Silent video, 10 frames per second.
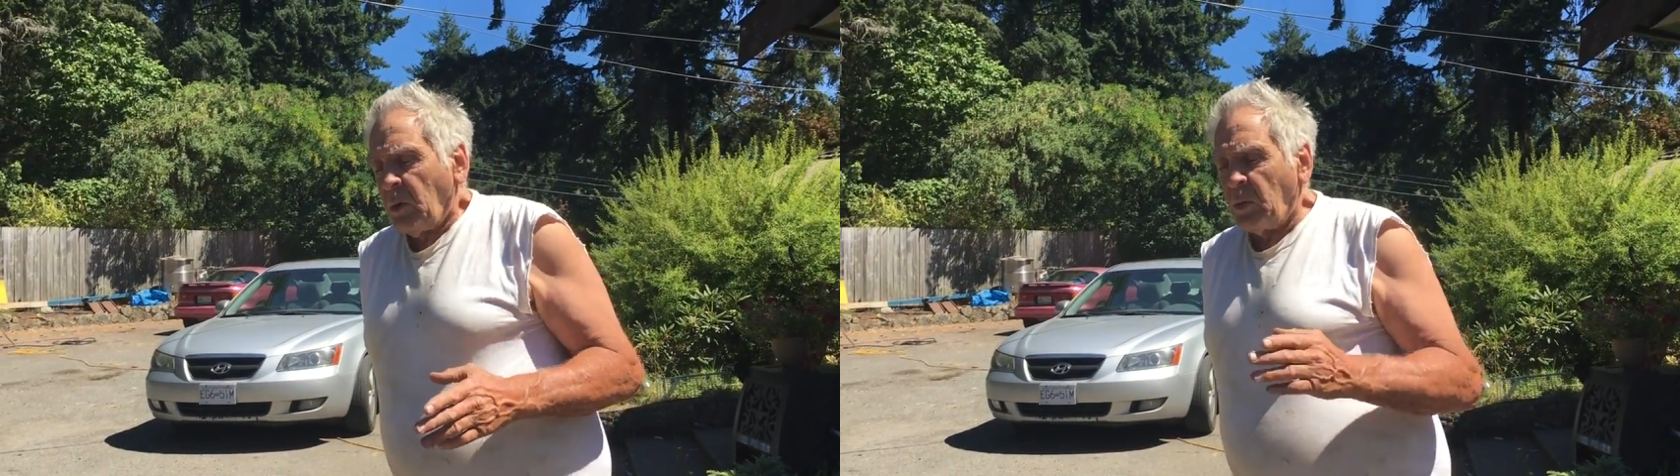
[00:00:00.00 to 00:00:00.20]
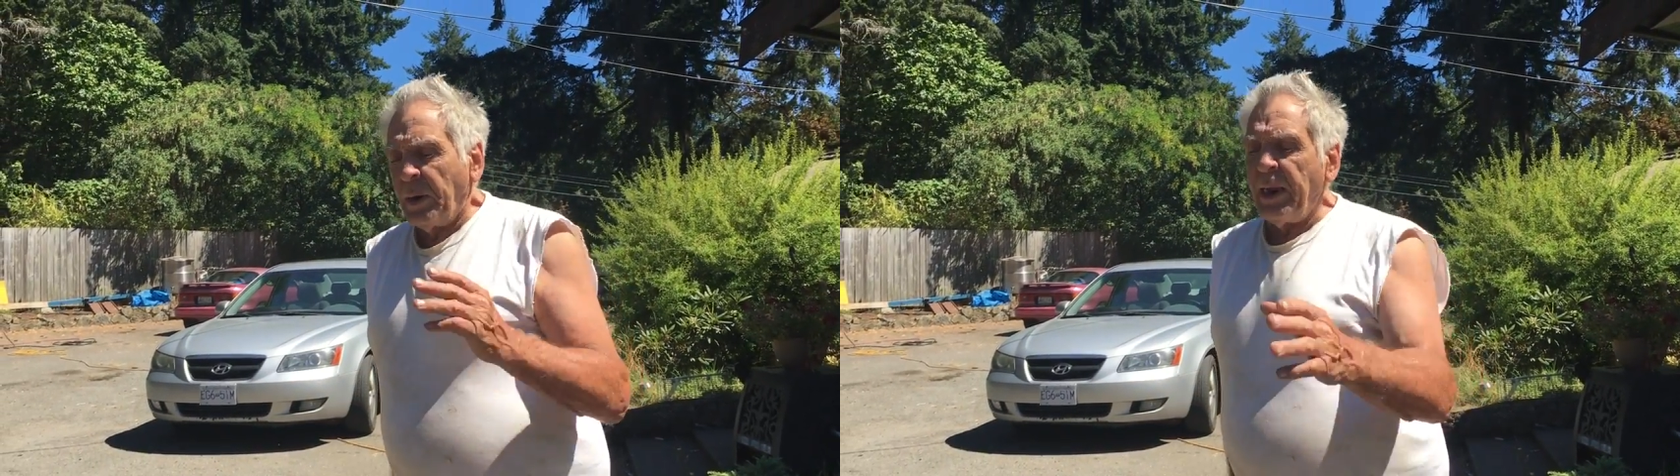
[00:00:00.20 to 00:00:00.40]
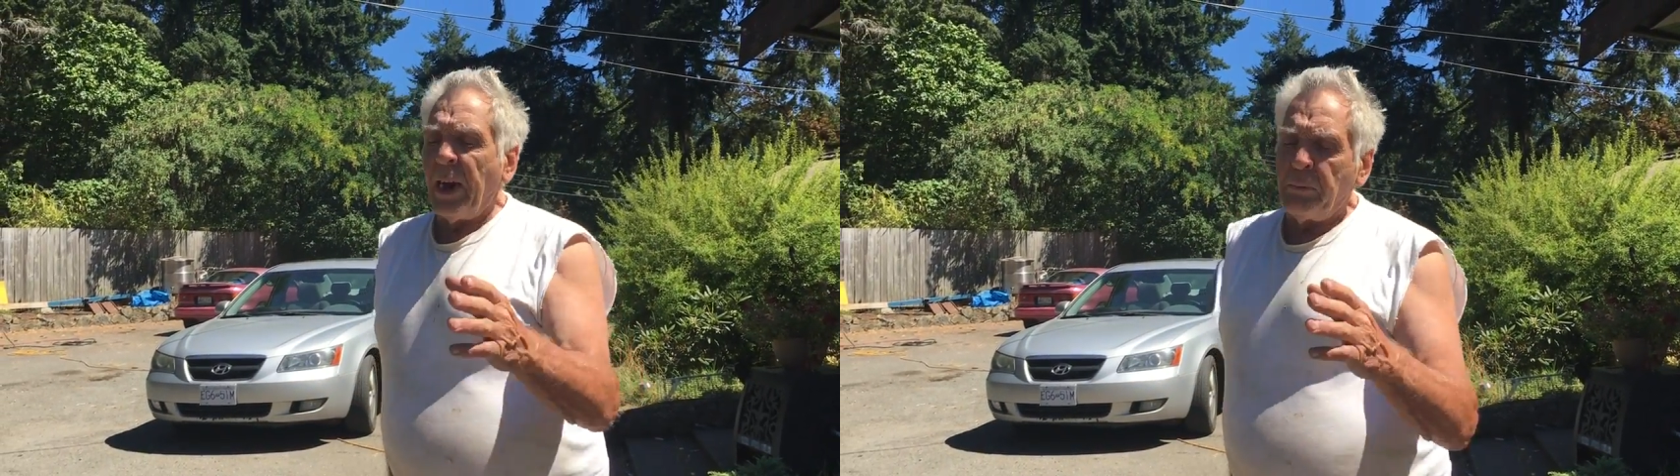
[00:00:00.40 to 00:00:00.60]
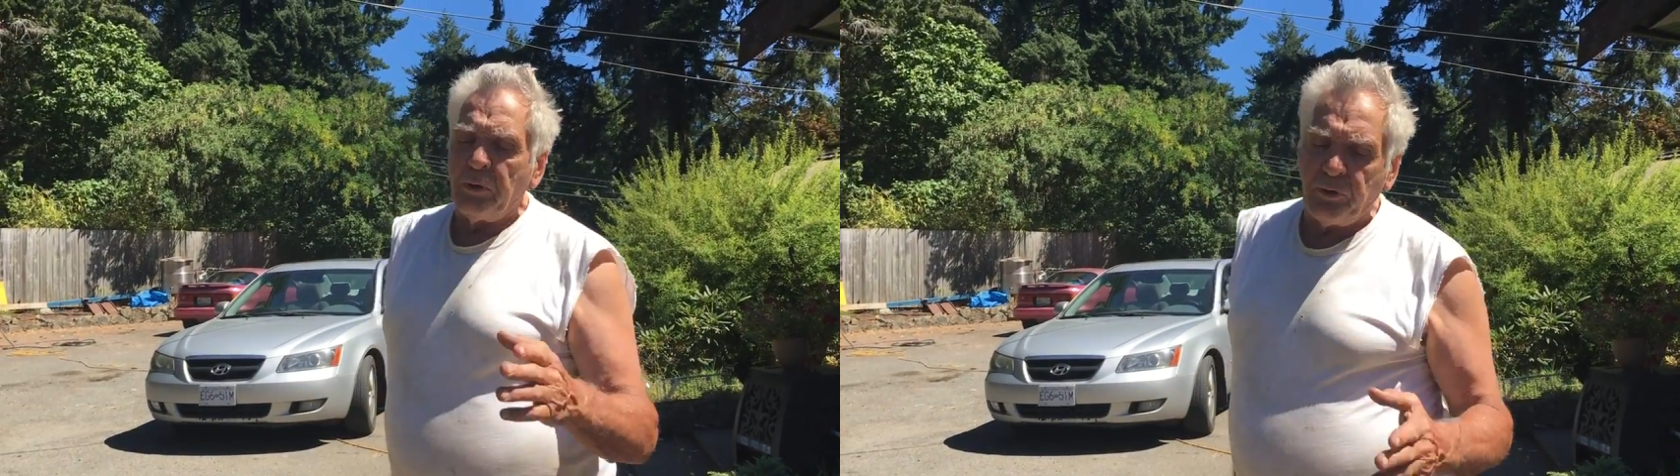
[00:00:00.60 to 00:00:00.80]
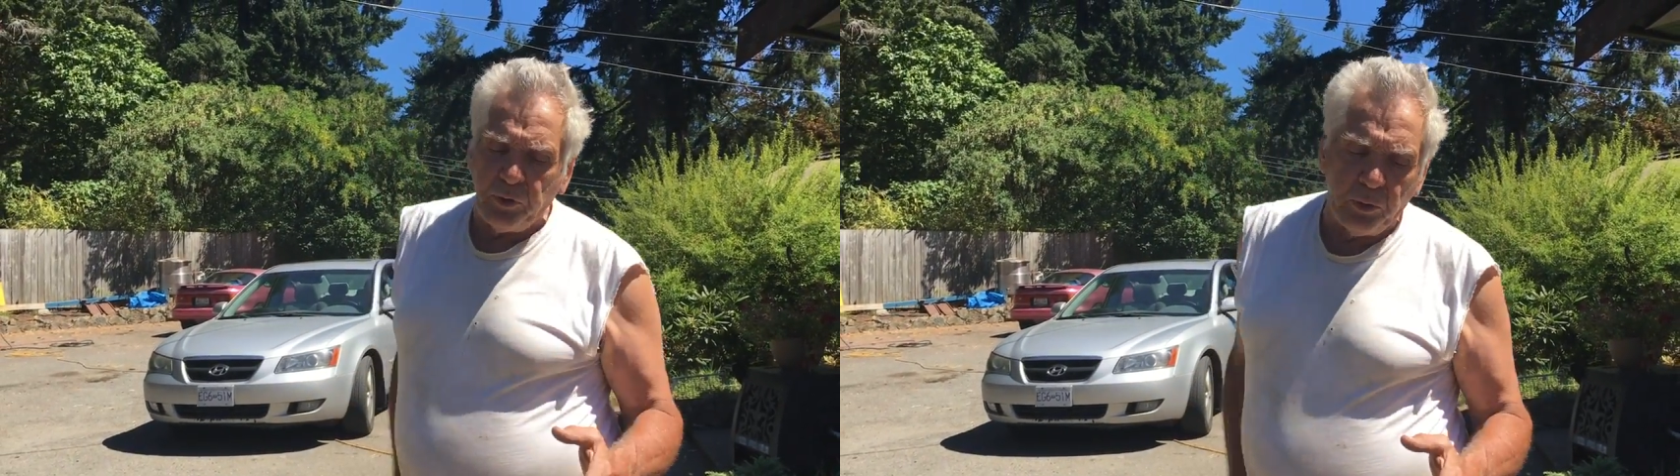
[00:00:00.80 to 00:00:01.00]
Well, when I
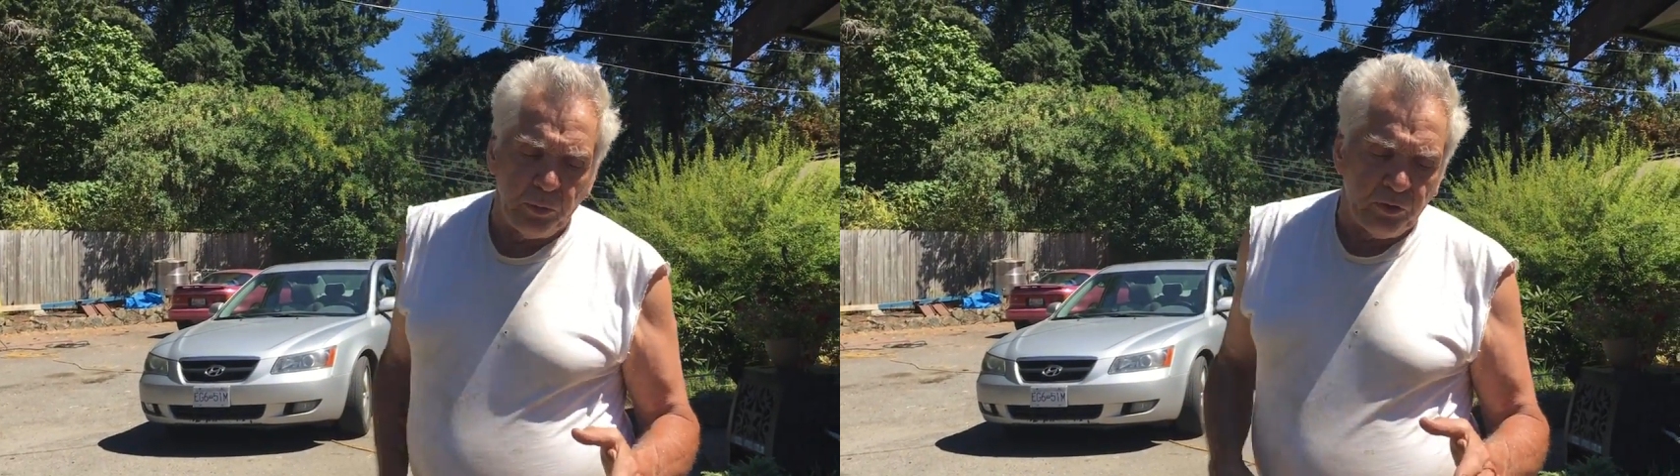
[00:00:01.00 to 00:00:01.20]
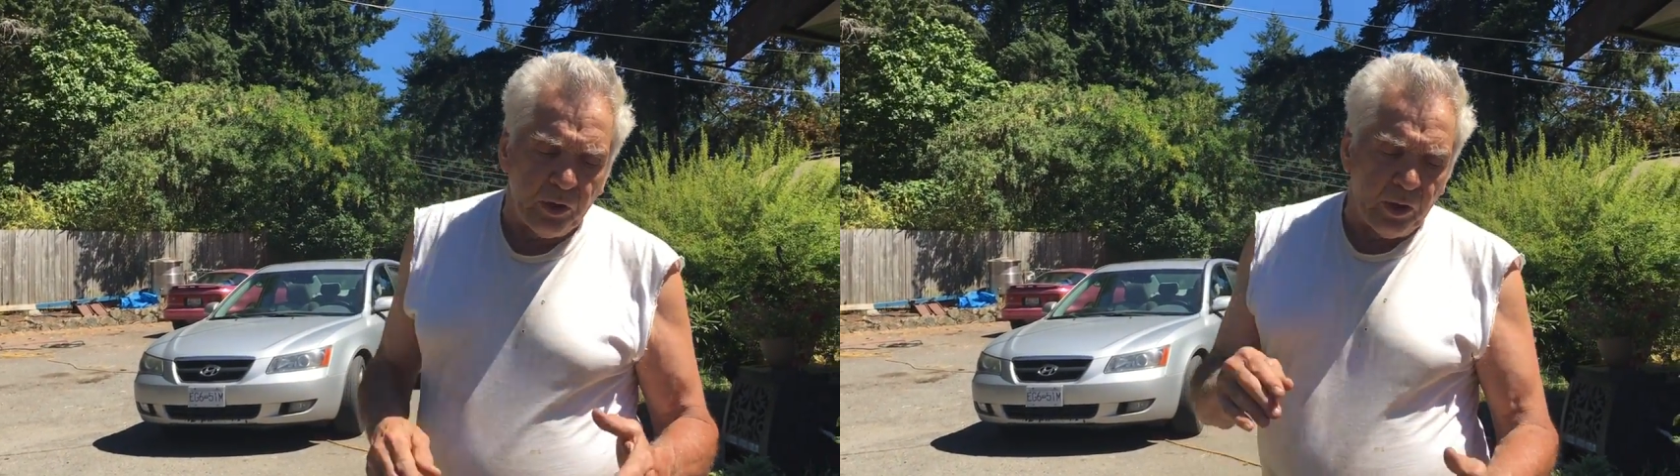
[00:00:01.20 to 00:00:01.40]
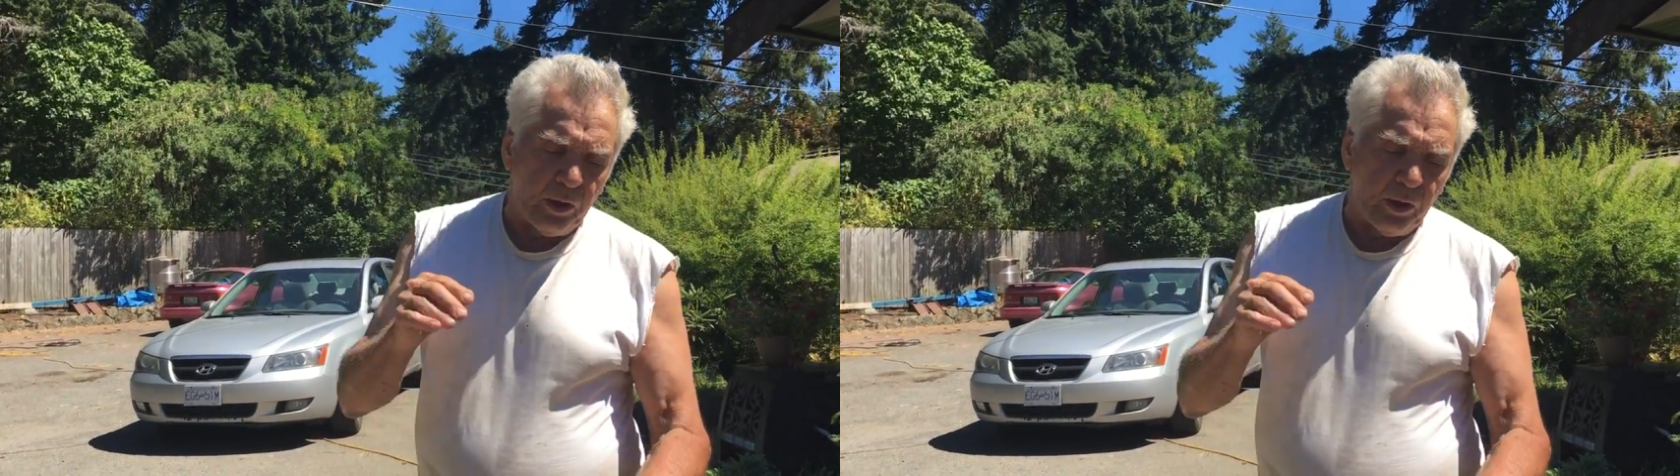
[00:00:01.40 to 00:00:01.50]
refuse